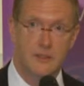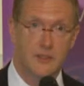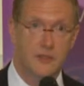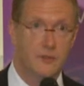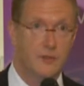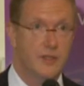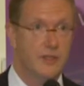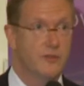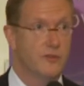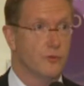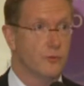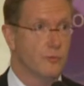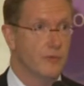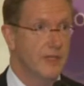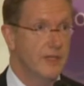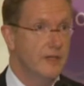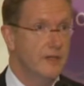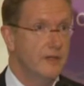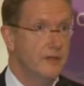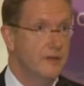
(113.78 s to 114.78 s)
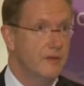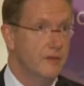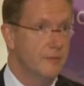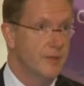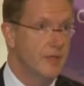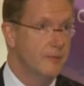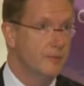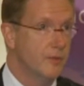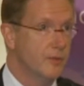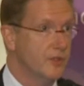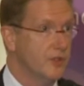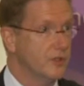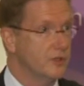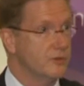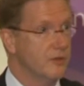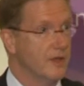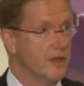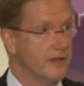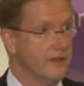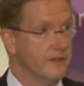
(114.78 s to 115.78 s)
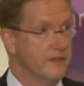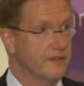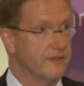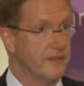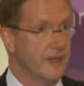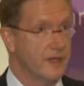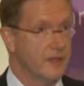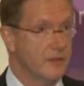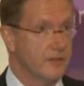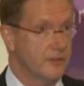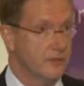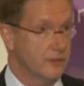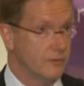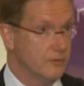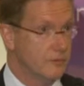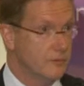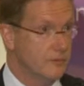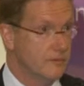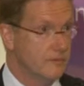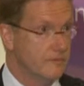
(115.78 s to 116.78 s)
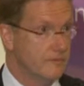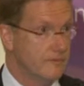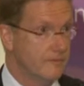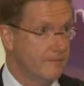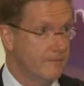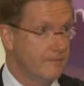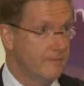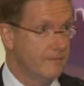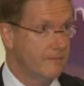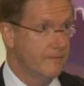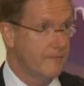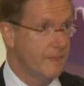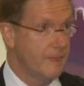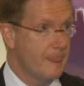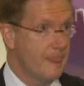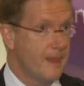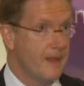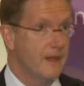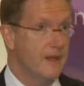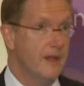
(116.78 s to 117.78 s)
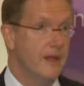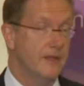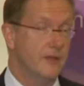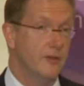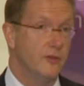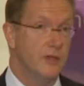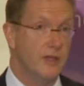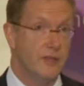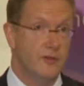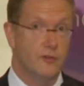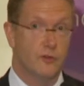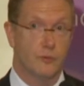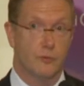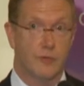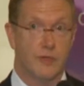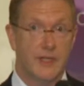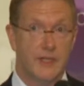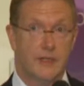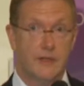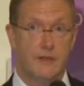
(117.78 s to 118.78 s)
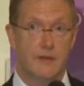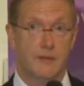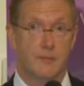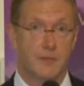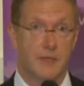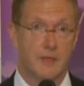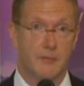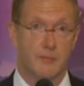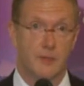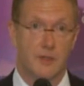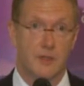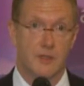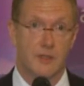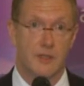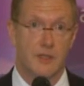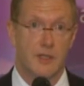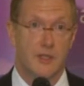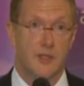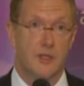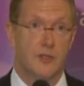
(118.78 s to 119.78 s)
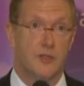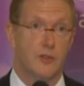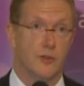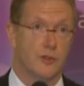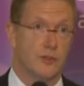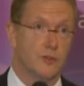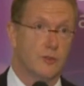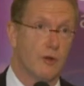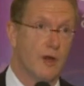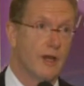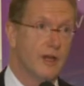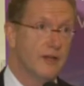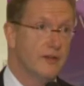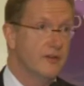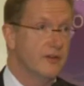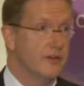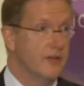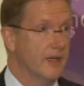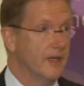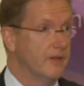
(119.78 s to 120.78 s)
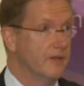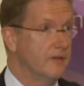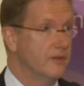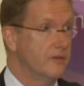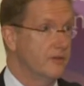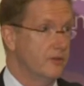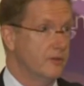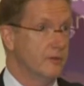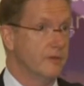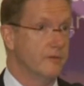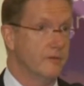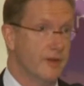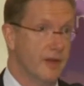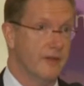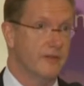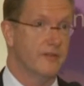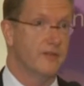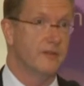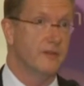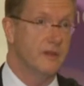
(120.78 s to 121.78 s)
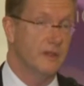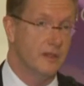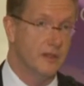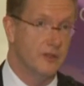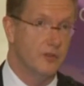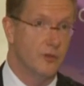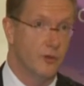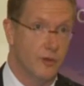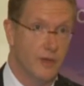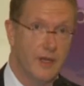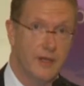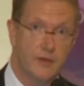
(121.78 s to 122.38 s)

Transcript: You need to read the people you're trying to sell to. And you need to read the people you're trying to get to invest in your